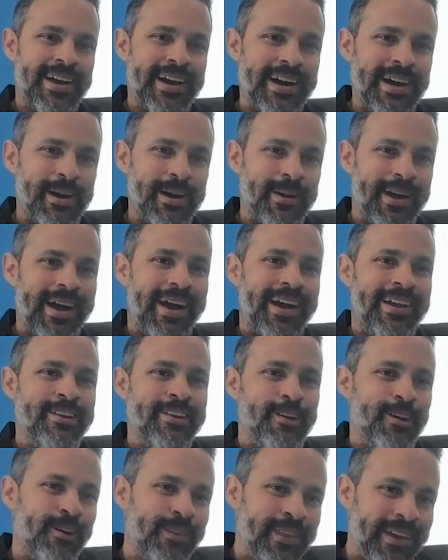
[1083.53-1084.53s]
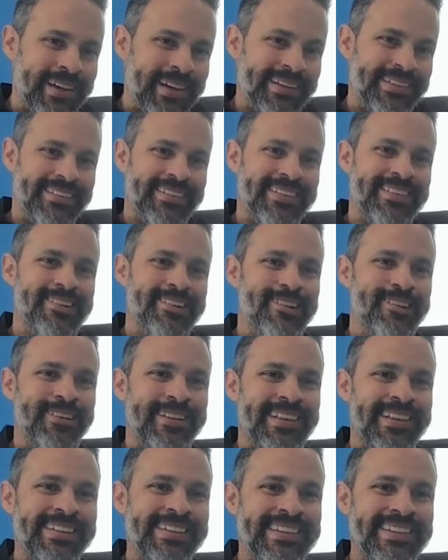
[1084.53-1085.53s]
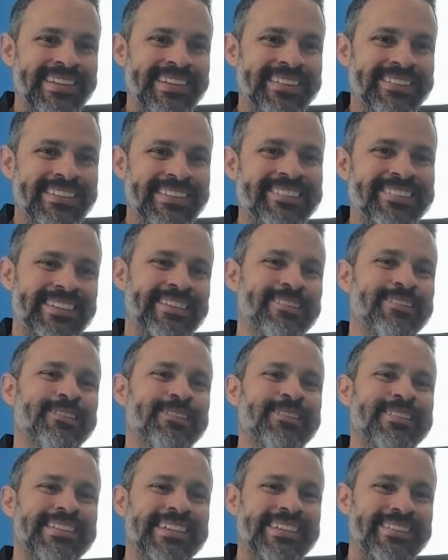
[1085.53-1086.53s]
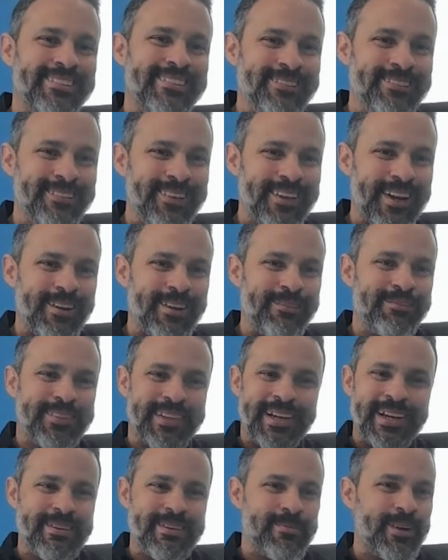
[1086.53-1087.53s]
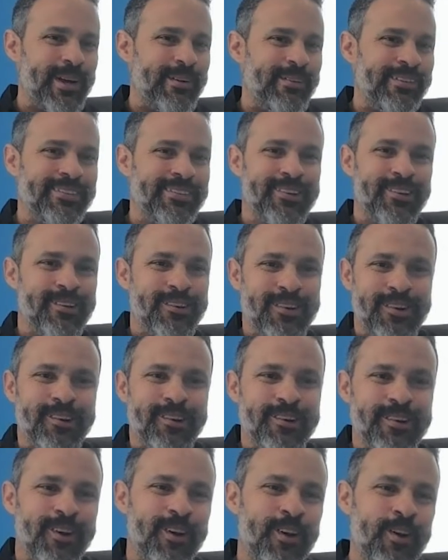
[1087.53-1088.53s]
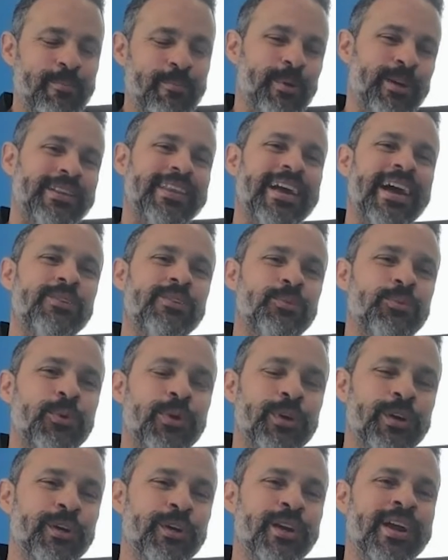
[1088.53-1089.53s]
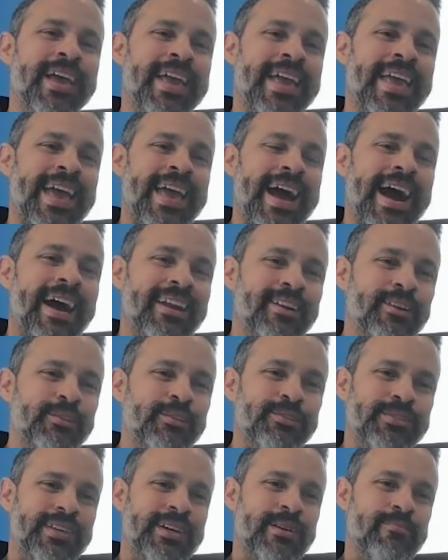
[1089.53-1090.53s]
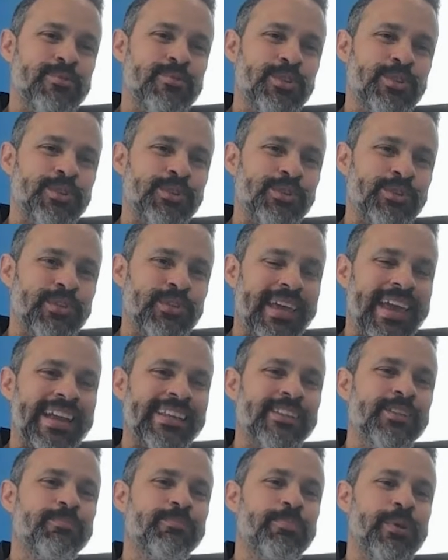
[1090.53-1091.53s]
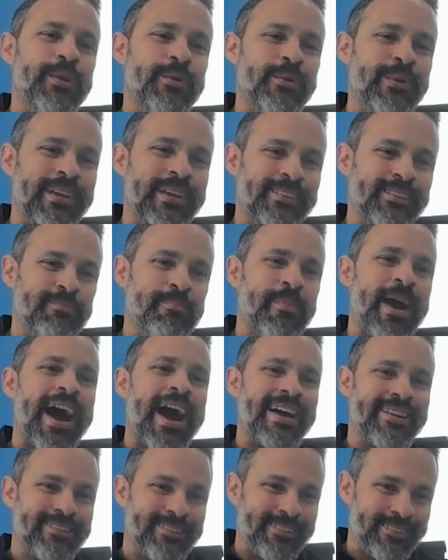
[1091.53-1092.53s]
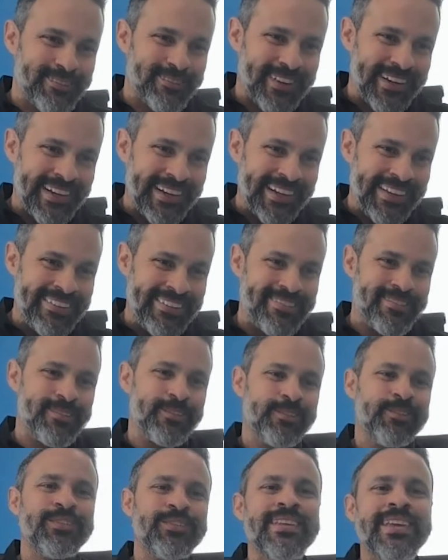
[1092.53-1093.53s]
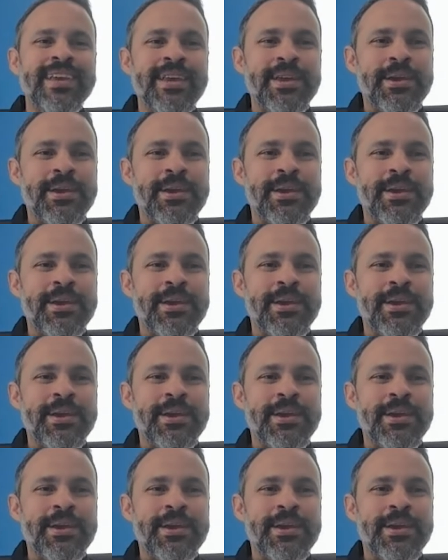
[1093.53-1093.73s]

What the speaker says: I know that in this industry there's not a lot of time, right? It's go go go, but that's where a lot of time just experience matters, right? Just